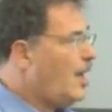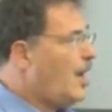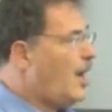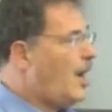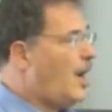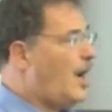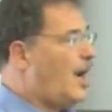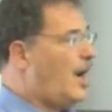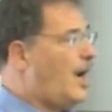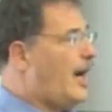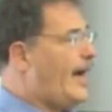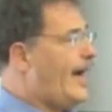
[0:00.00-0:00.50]

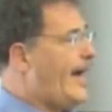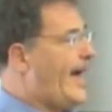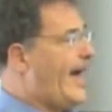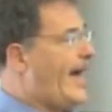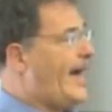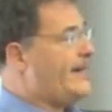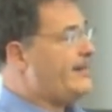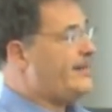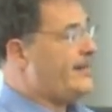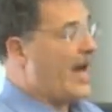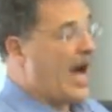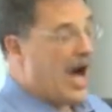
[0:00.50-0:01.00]
Uh,
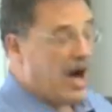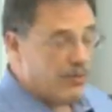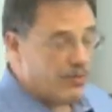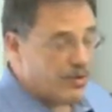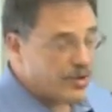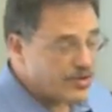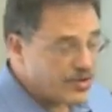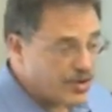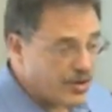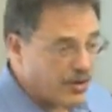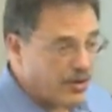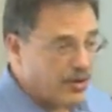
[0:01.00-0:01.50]
and not
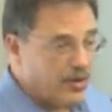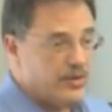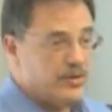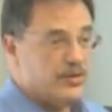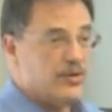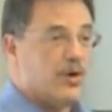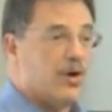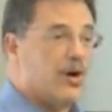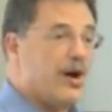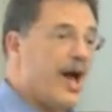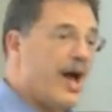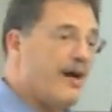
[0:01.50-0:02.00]

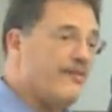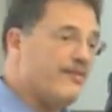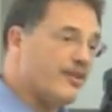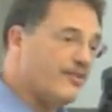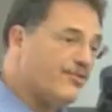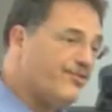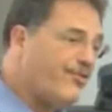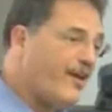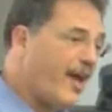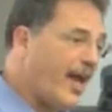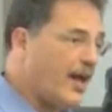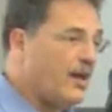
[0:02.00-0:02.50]
returned, or having
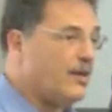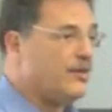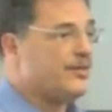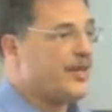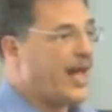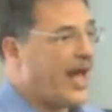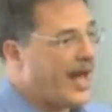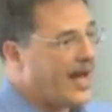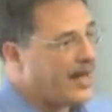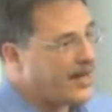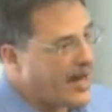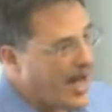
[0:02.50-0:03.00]
failed
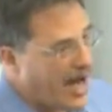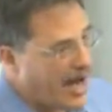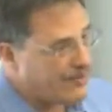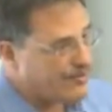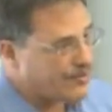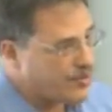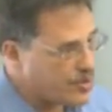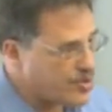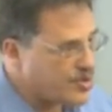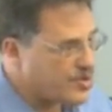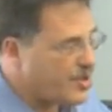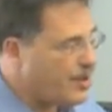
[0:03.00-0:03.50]
and
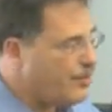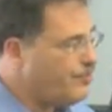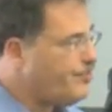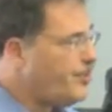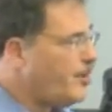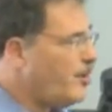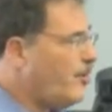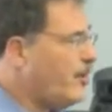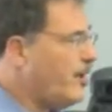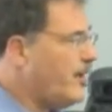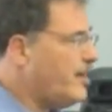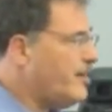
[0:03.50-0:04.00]
after some
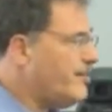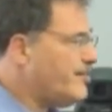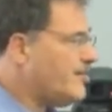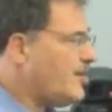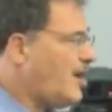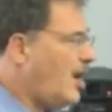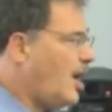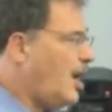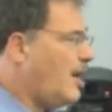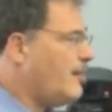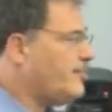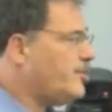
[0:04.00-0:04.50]
period of
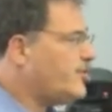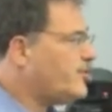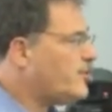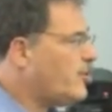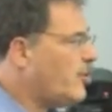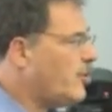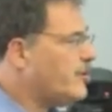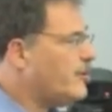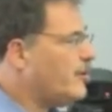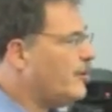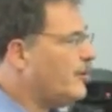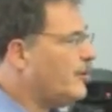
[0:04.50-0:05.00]
time,
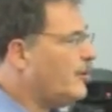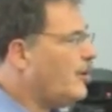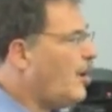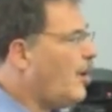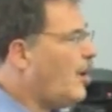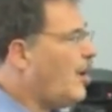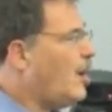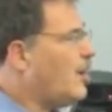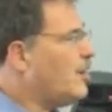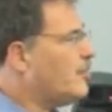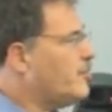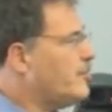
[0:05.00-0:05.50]
short or
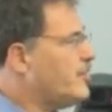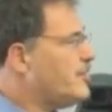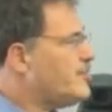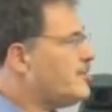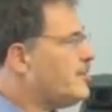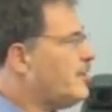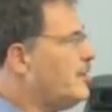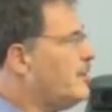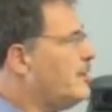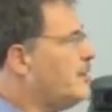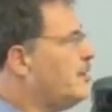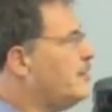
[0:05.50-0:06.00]
long,
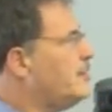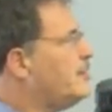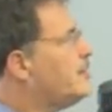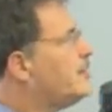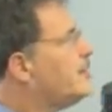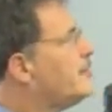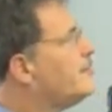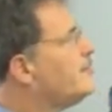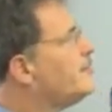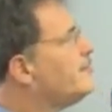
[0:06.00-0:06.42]
returned.